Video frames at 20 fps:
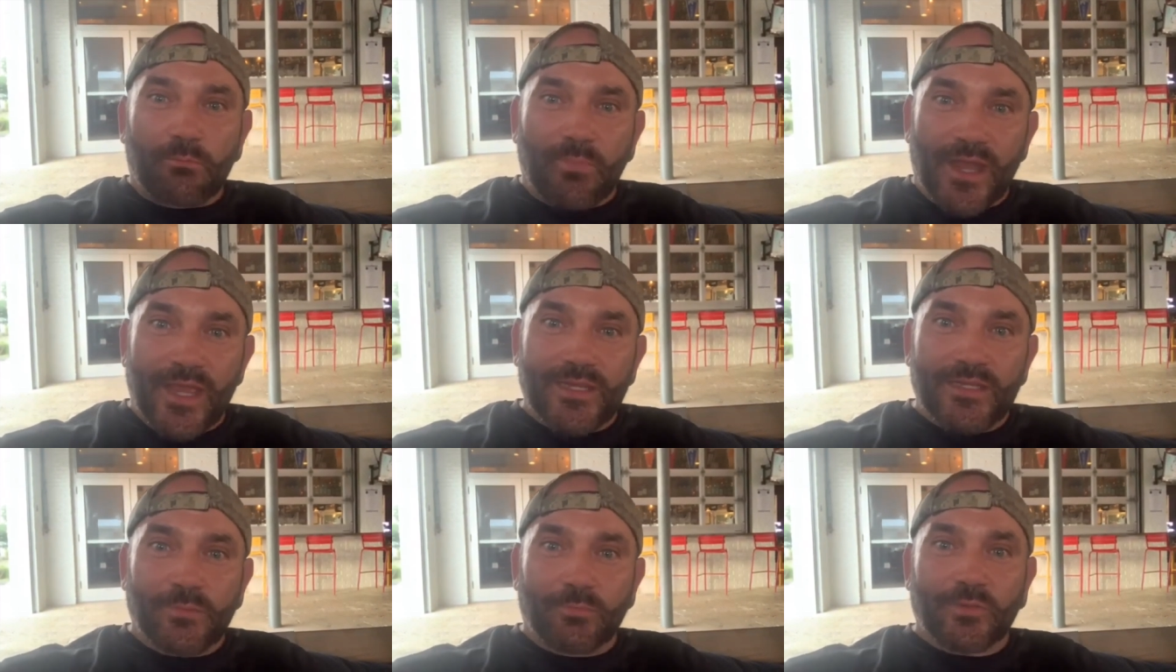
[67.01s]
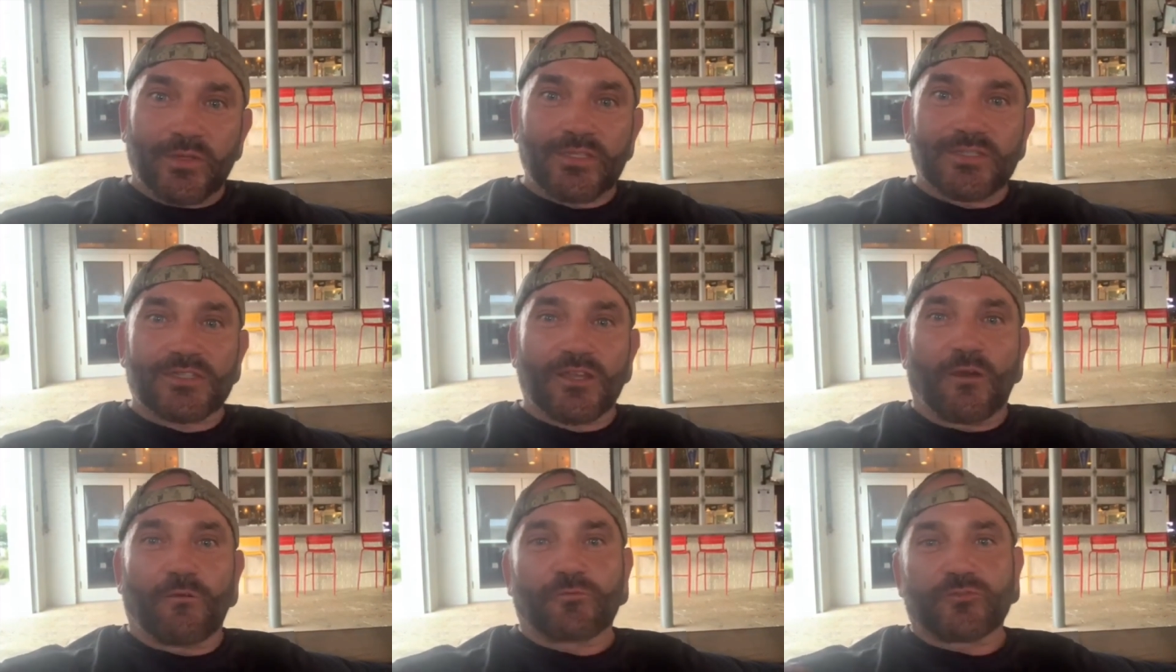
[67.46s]
Biting a
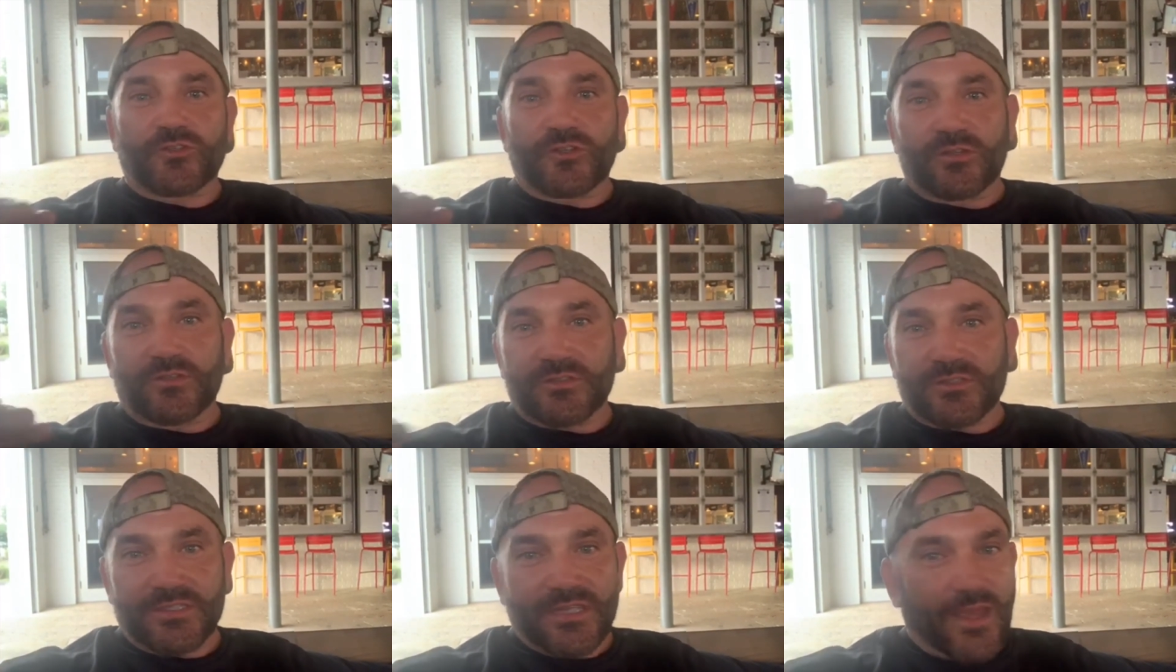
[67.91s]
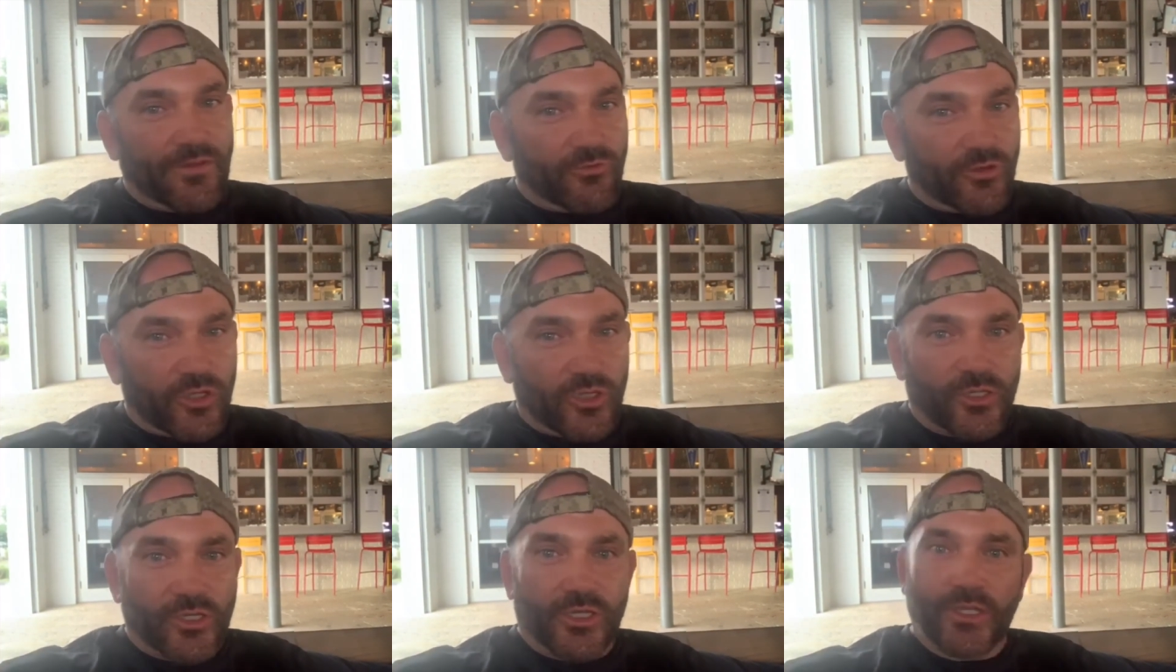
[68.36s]
police officer is
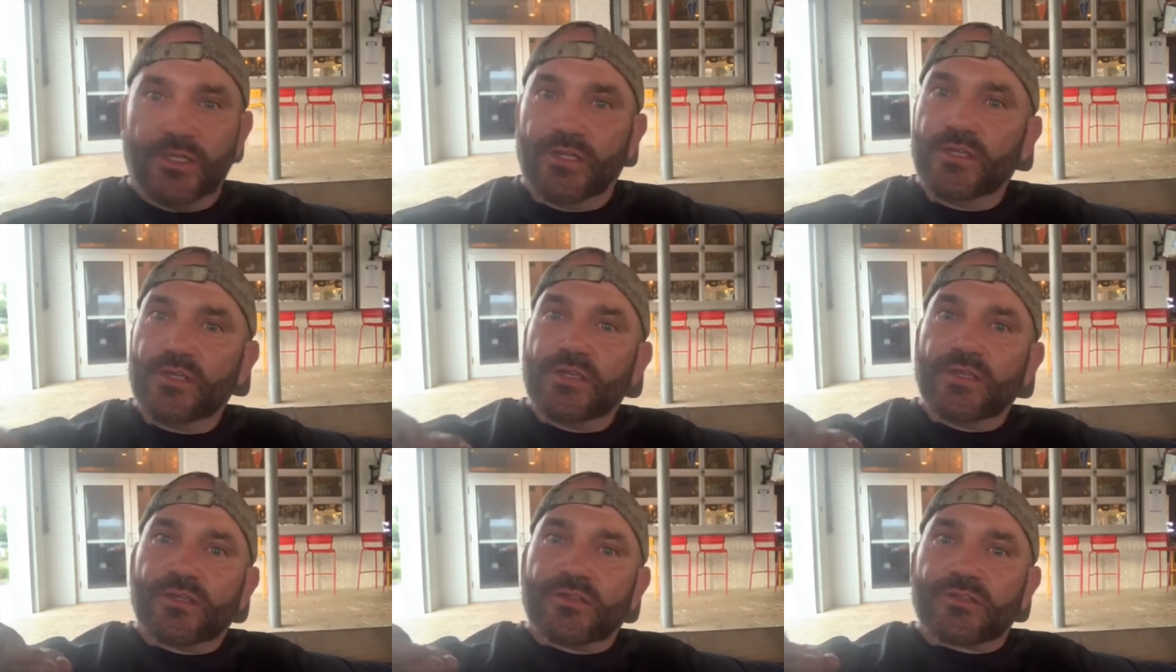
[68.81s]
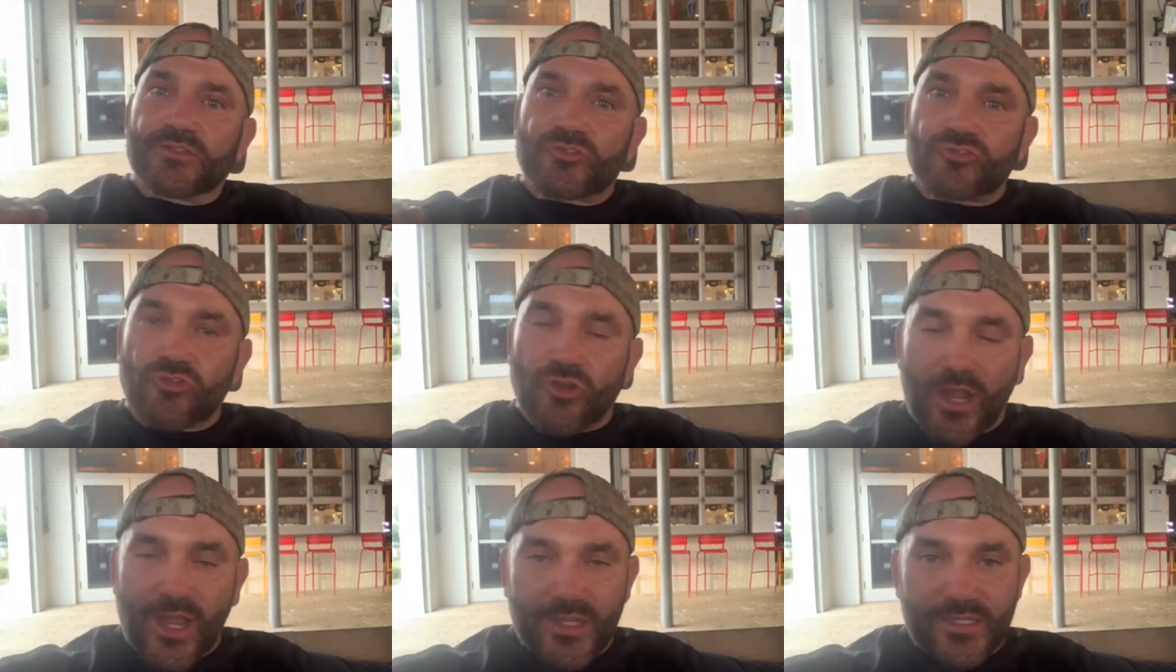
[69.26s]
never good.
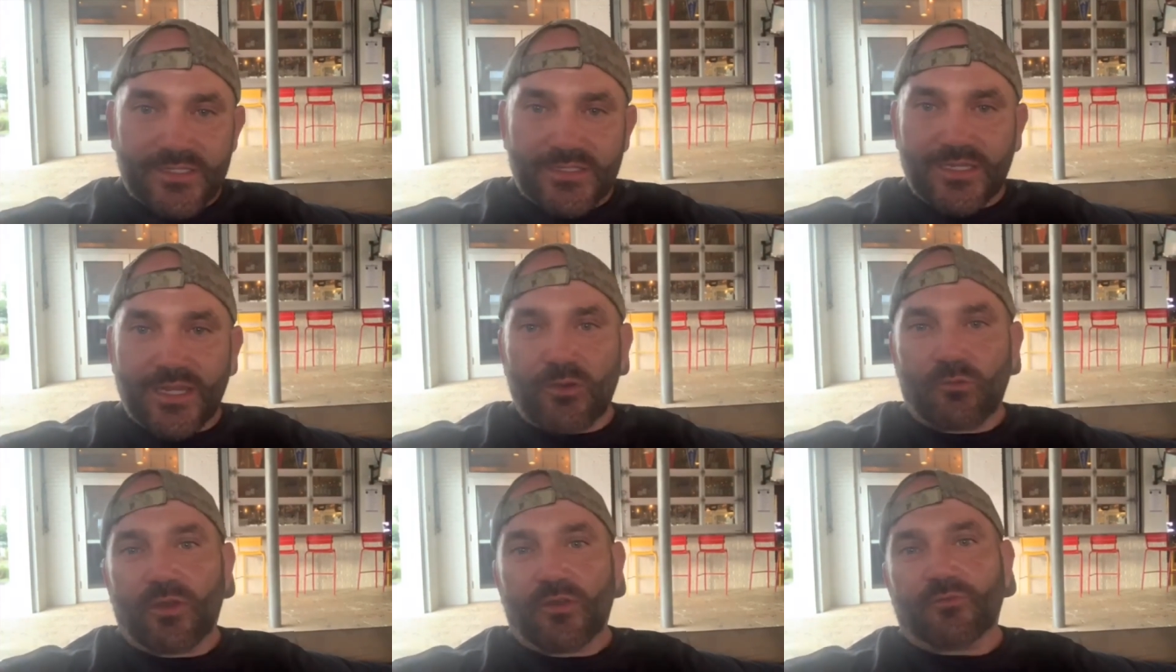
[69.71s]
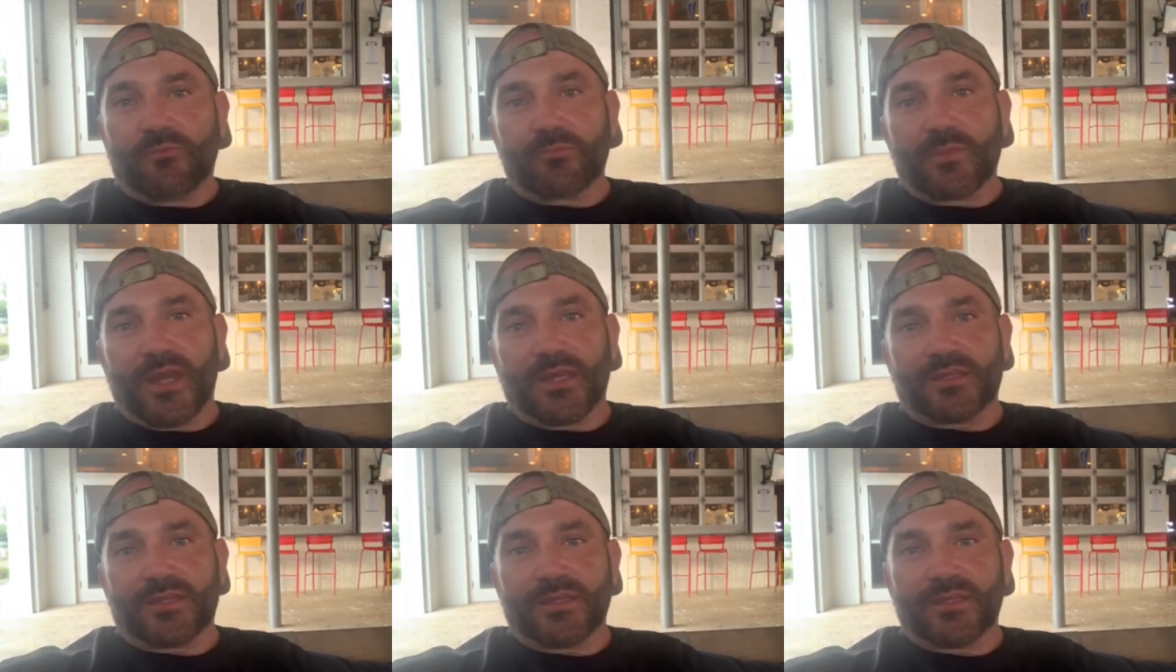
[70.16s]
So try to stay away
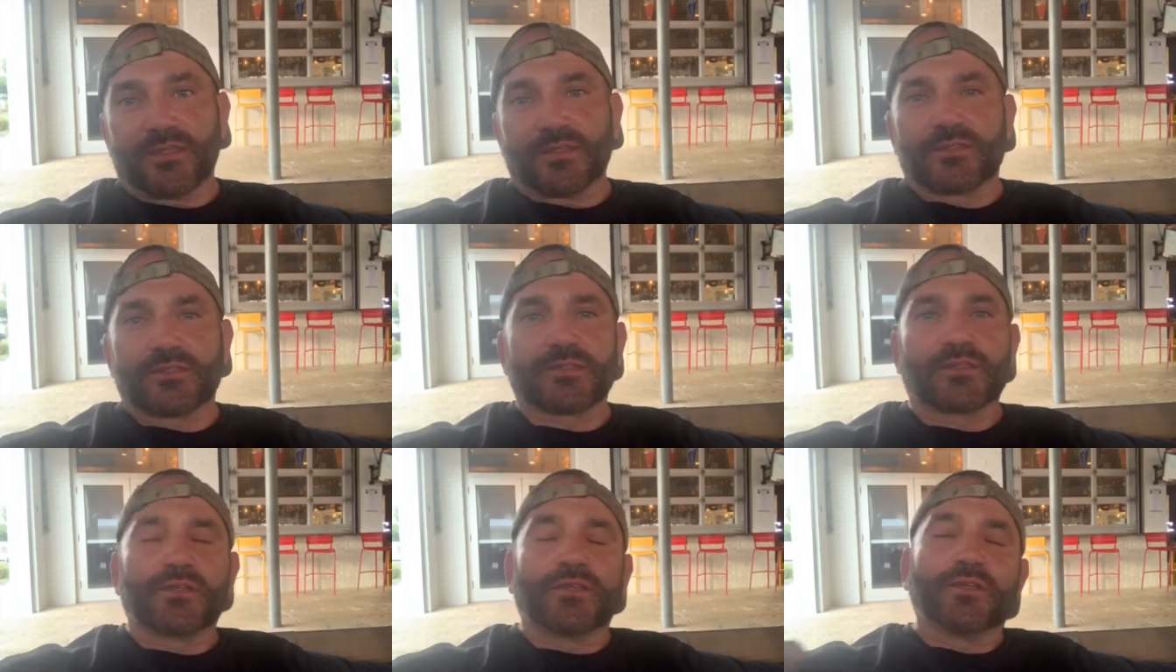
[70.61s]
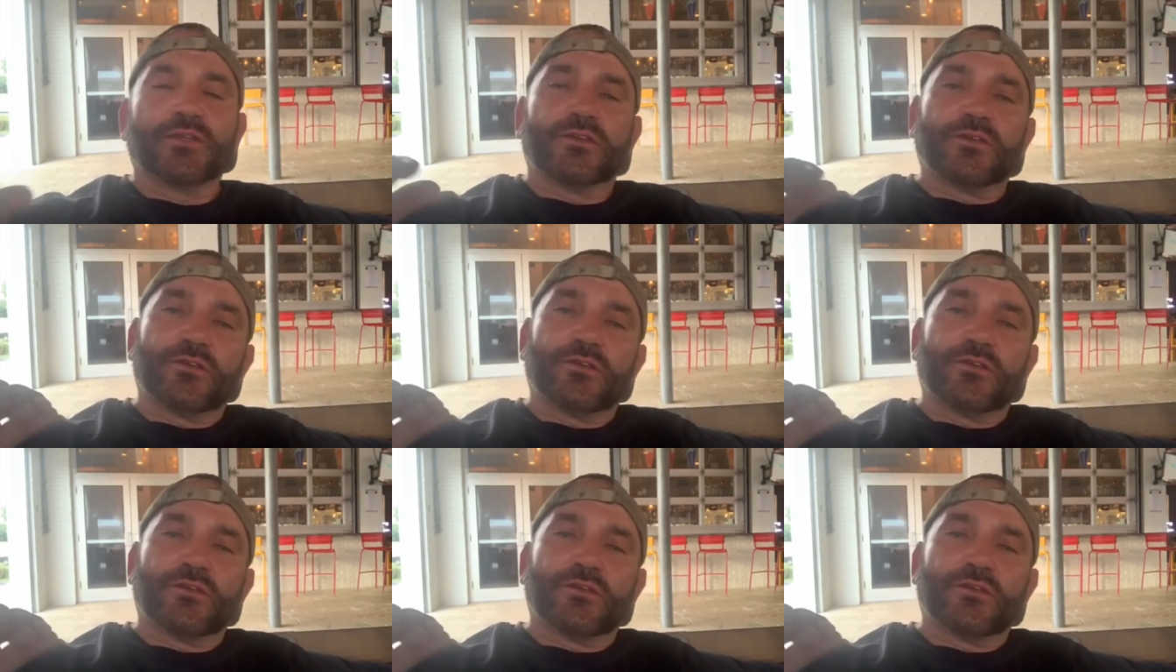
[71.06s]
from that, kids.